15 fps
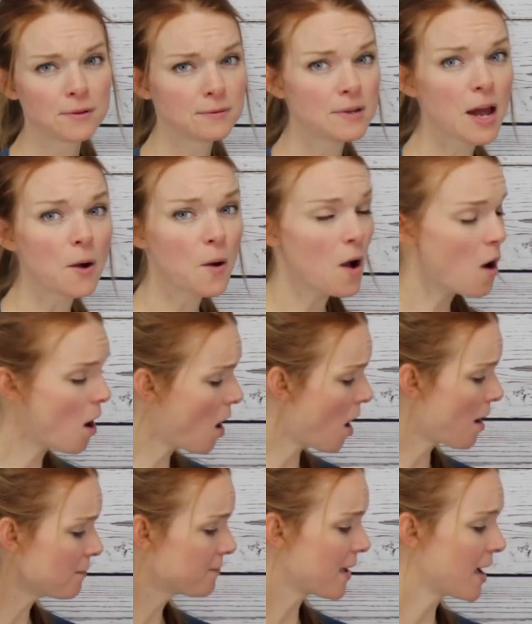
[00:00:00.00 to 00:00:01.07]
Now
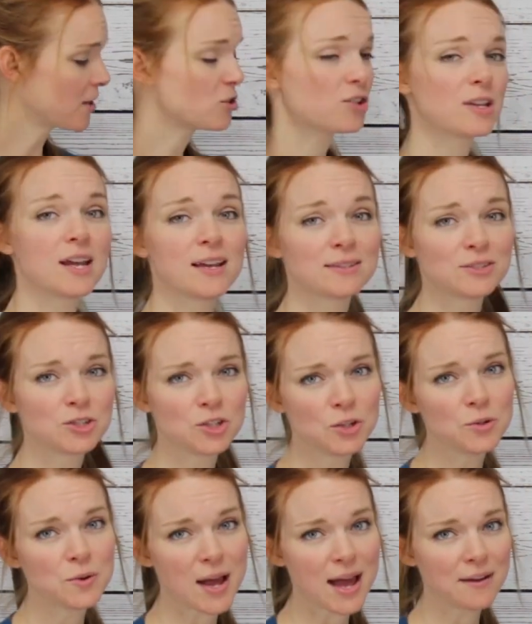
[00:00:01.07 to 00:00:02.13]
off actually has
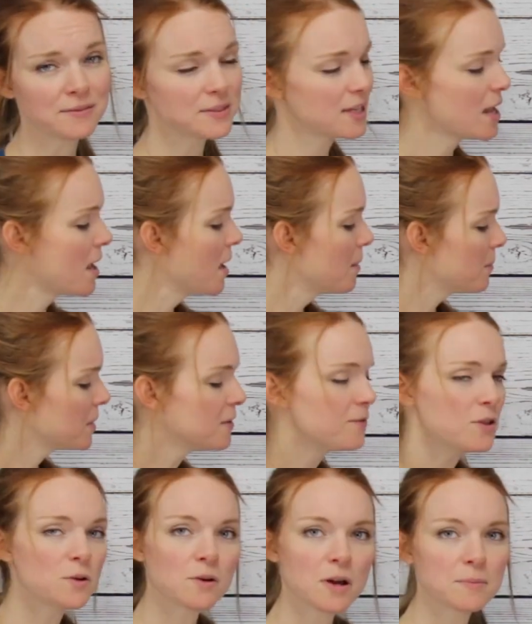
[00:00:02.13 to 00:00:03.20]
2 F's, but
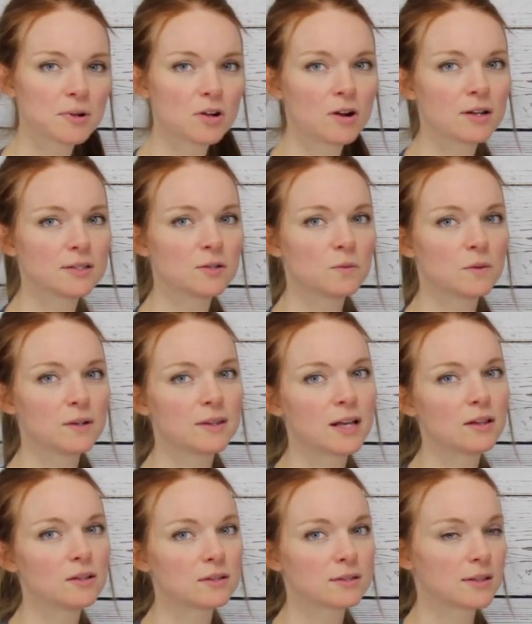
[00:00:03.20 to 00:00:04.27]
if you come across a word
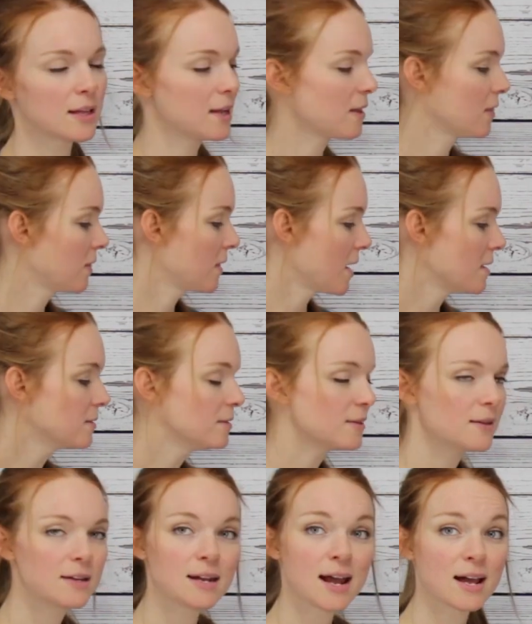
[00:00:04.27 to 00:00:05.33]
that looks like this
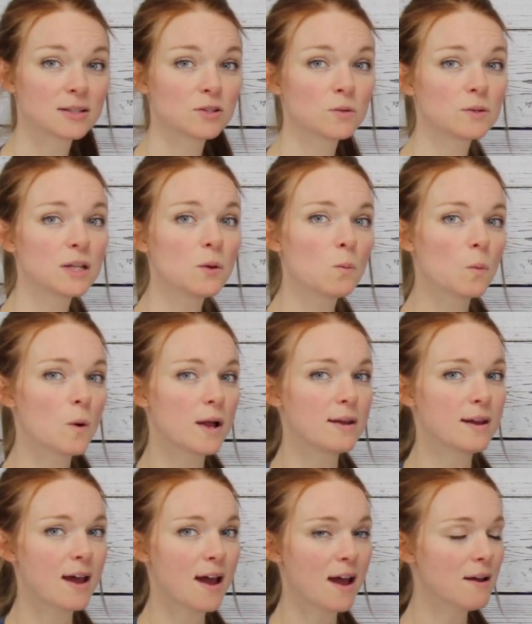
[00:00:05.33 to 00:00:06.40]
and it has only
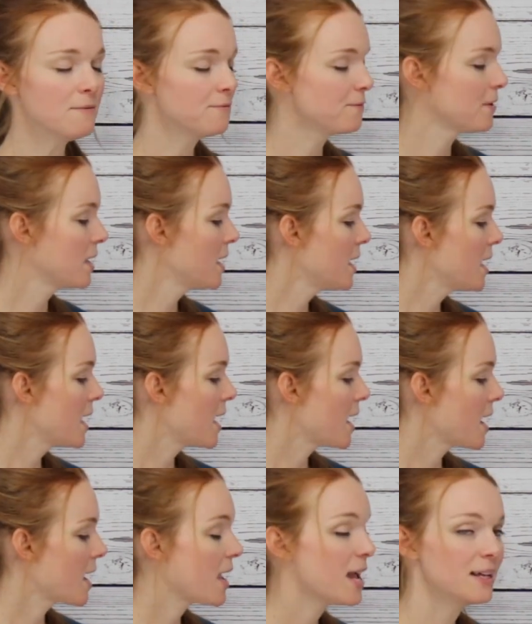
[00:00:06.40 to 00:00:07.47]
1 F,
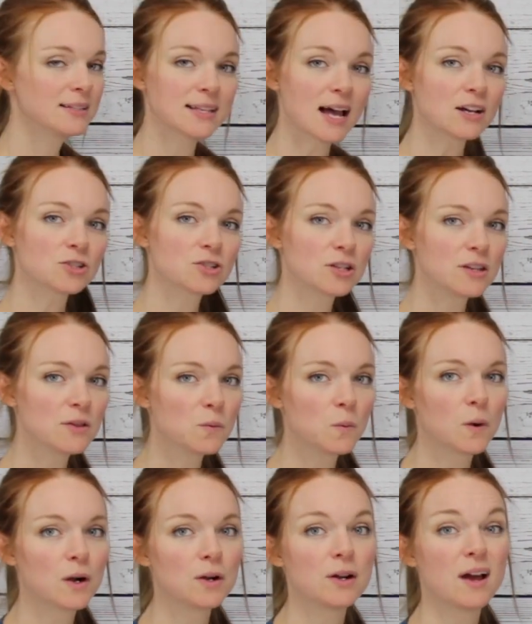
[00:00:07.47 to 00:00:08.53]
it's actually the
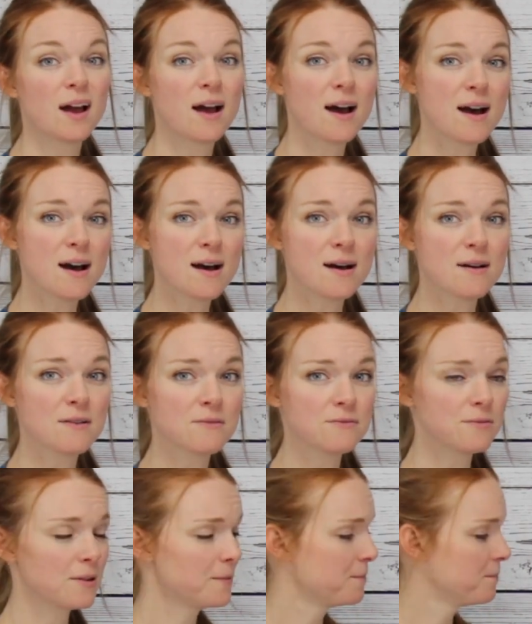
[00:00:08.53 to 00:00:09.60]
word of.